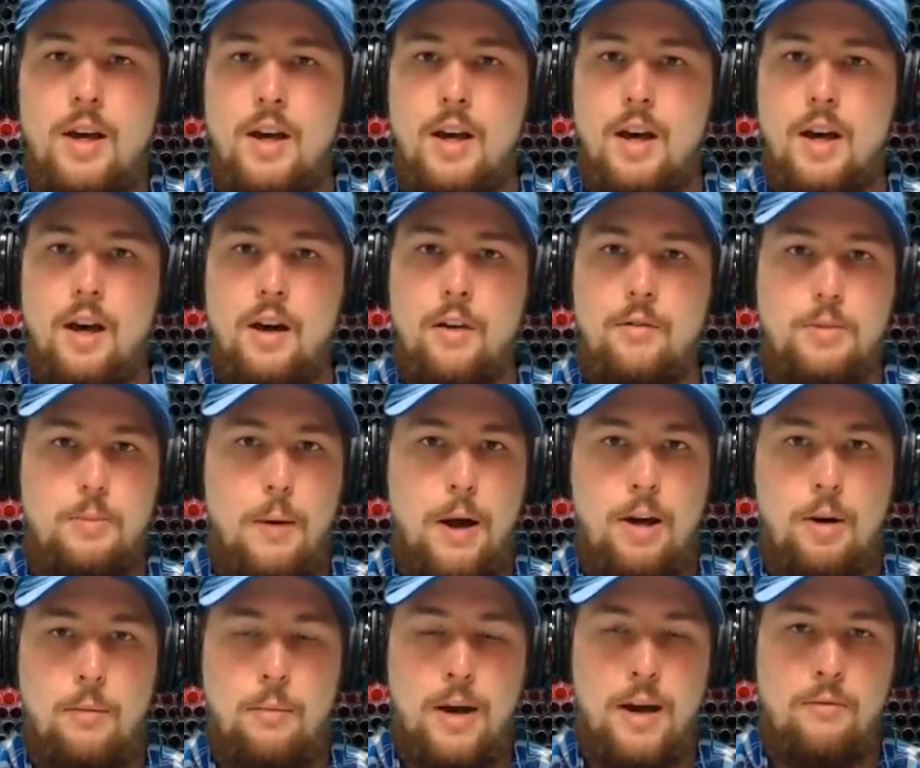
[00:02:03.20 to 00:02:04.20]
of
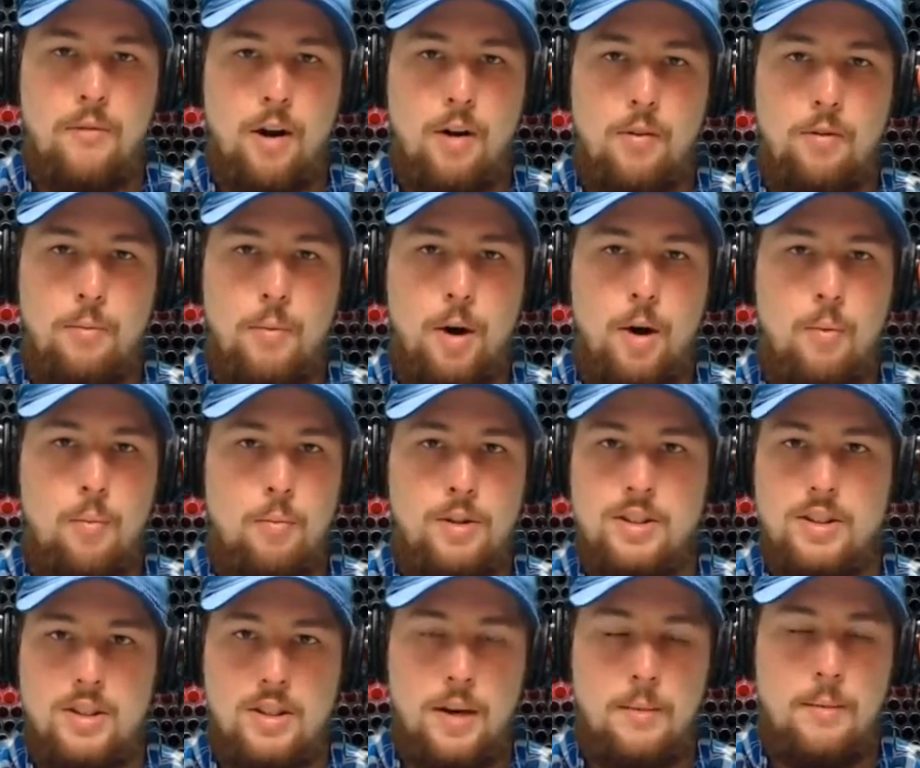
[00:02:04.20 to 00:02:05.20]
Spider Man Far From Home,
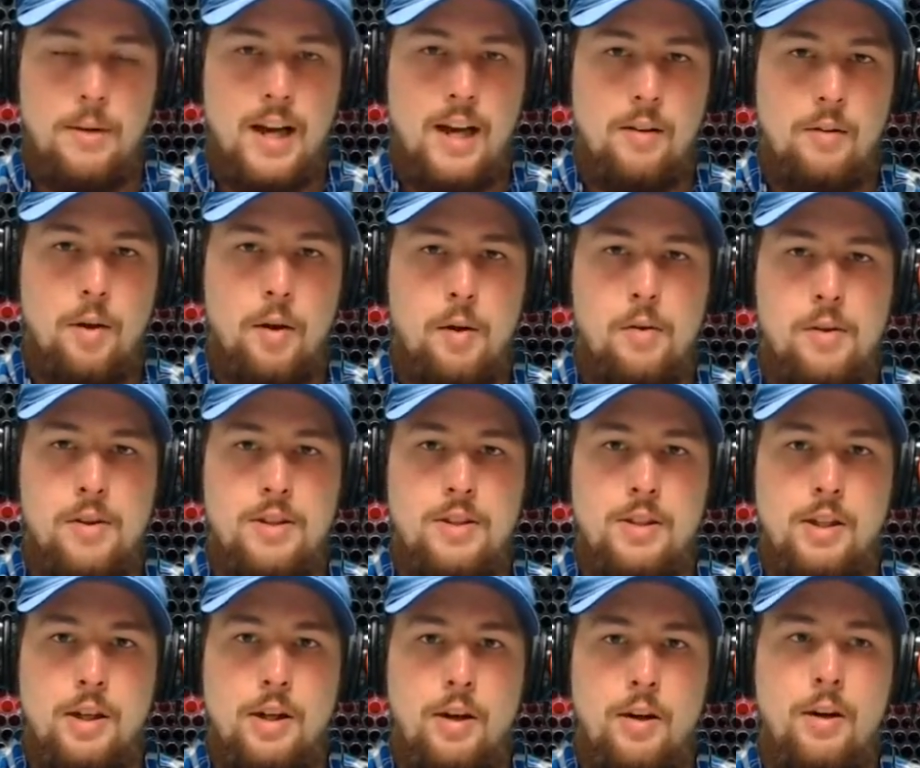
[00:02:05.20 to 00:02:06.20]
which is coming out later
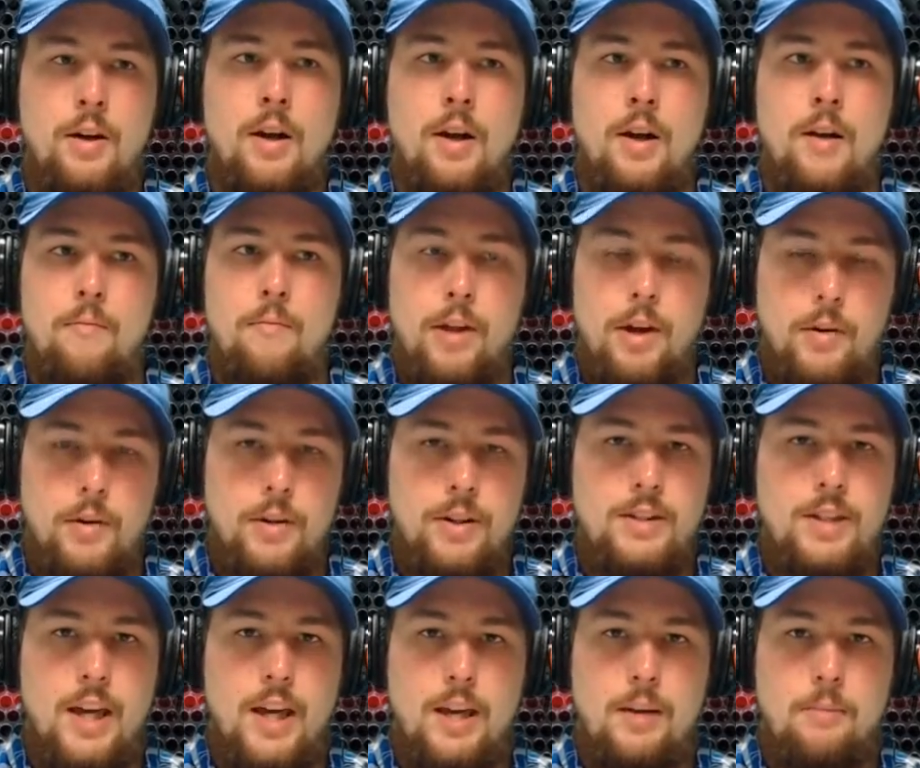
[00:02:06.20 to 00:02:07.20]
this year. There
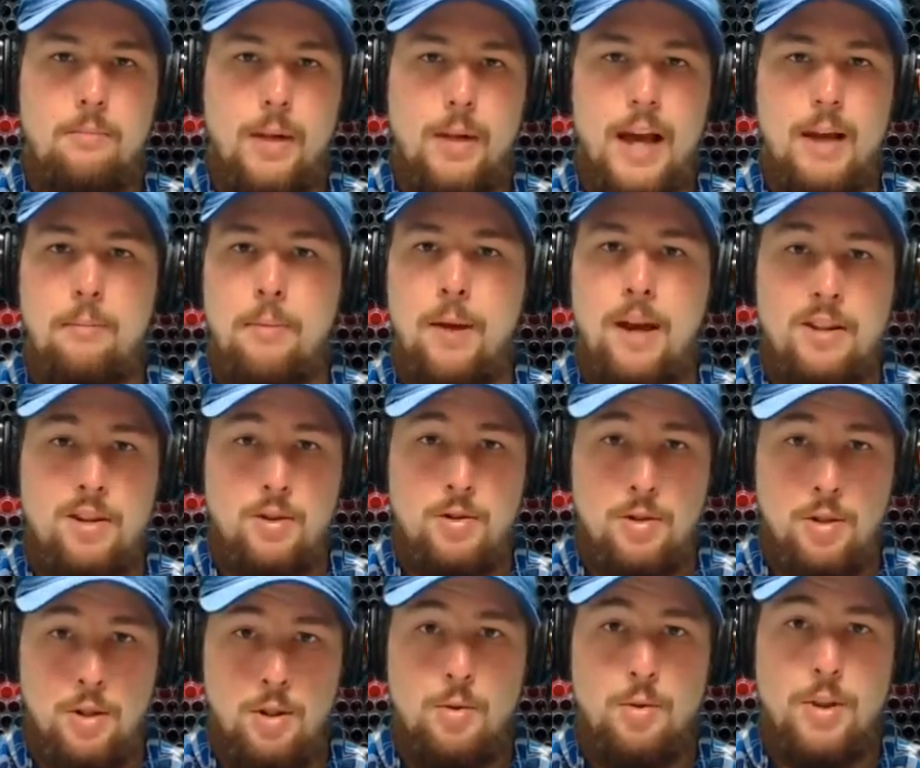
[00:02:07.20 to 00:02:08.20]
is a Black
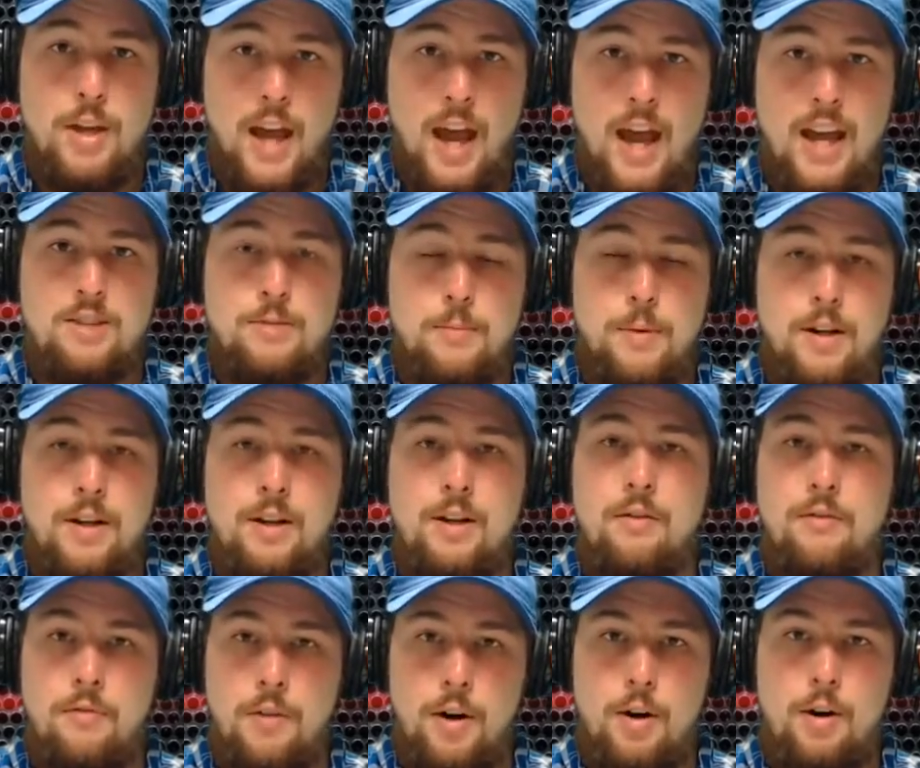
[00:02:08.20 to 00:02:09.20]
Panther 2 that has been
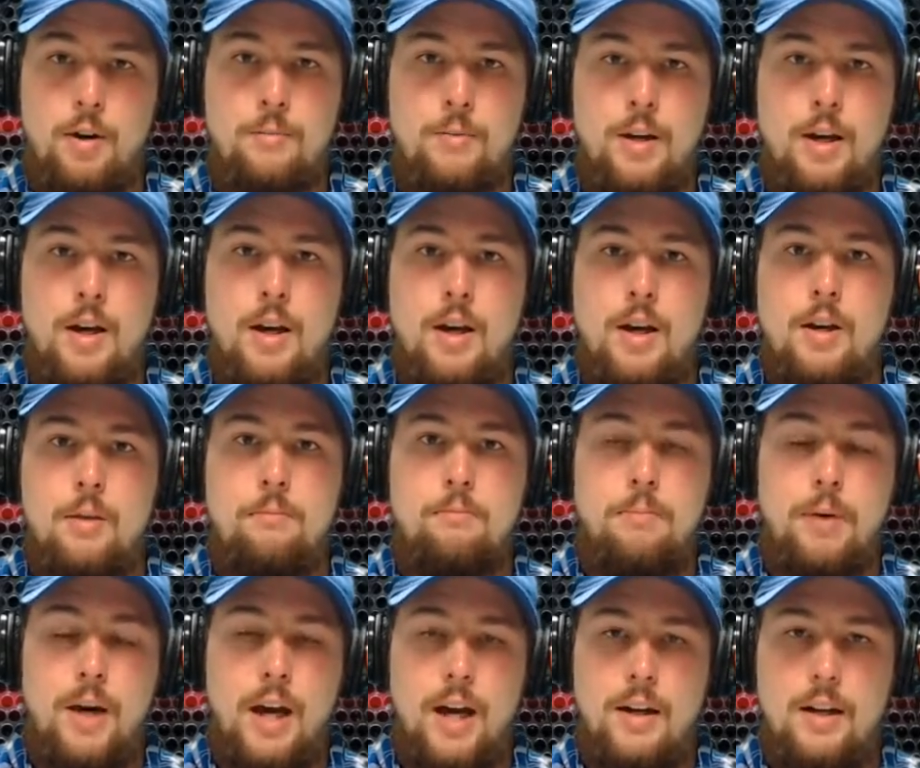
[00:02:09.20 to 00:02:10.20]
confirmed.
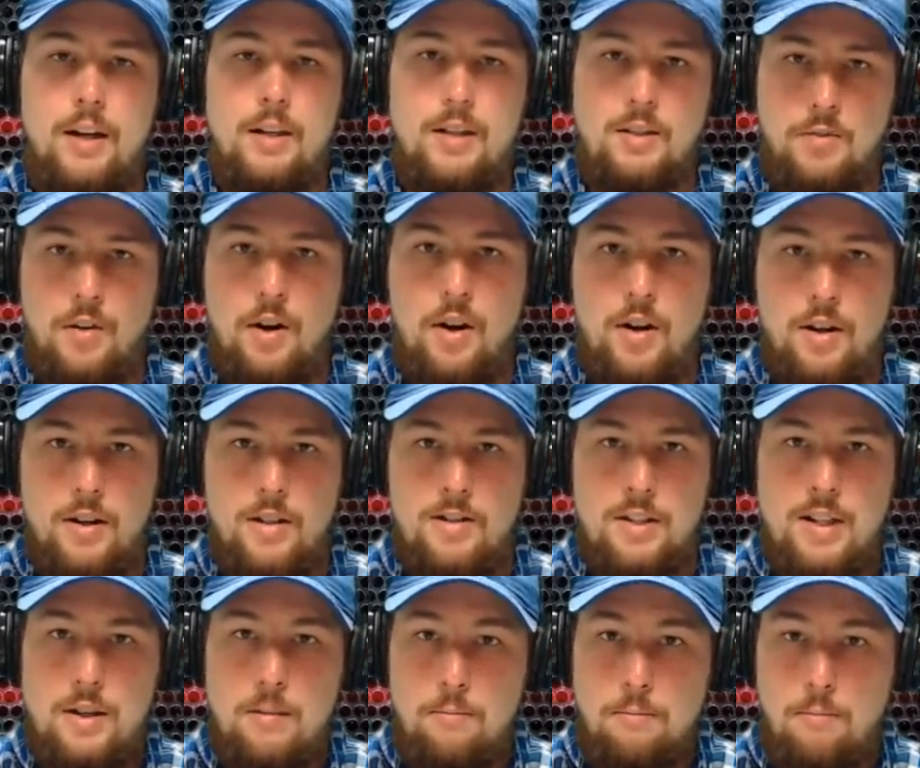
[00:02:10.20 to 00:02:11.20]
But as far
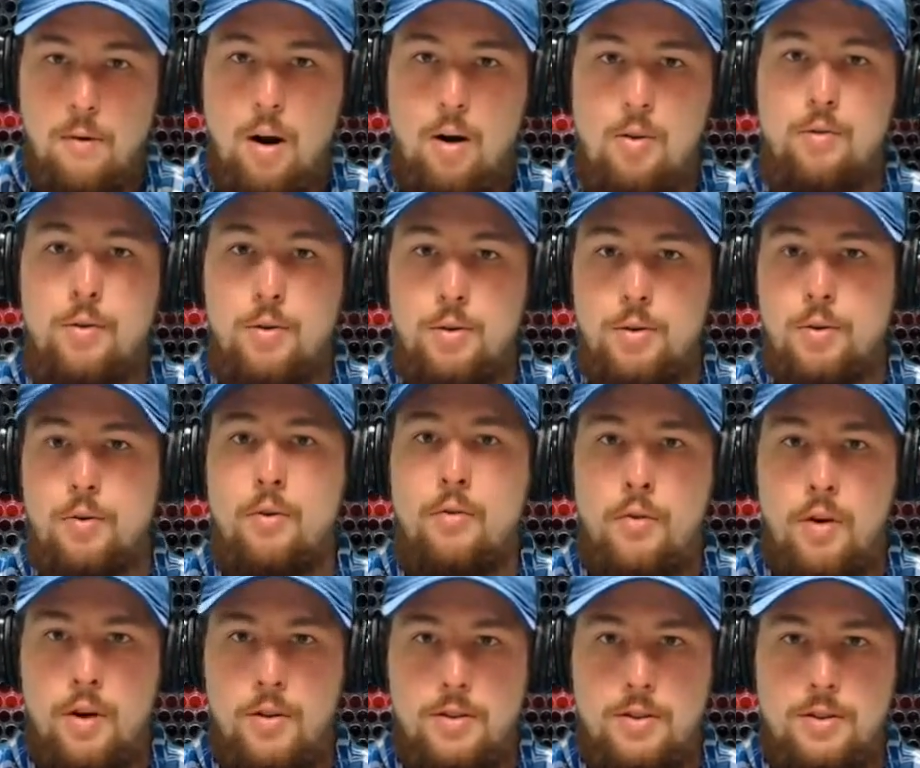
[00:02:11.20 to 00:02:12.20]
as the Marvel
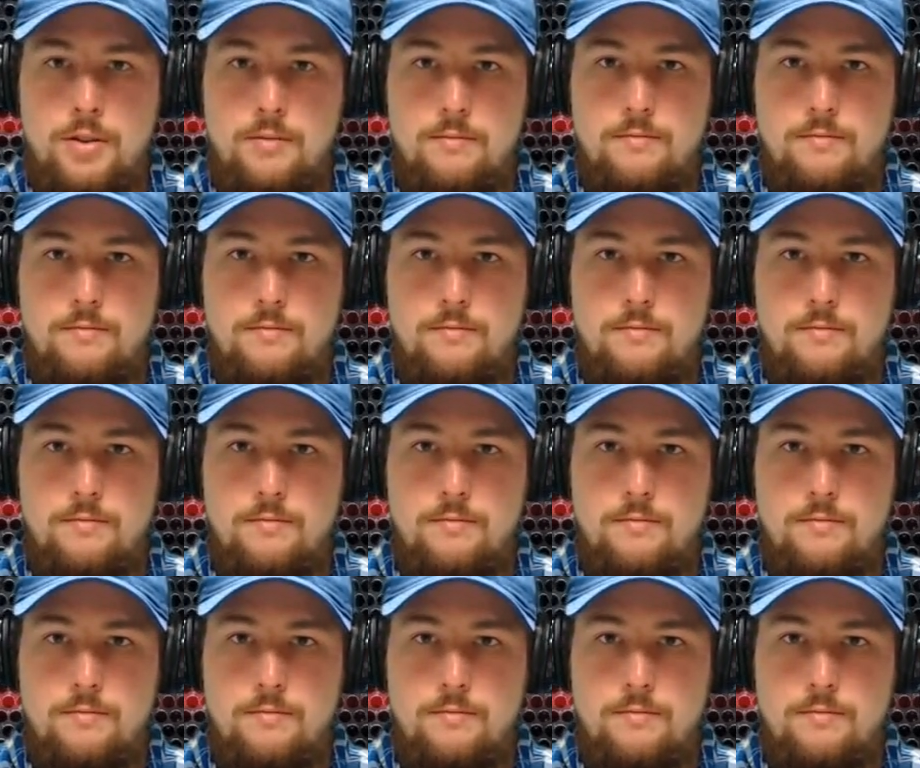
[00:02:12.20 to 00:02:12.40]
Universe,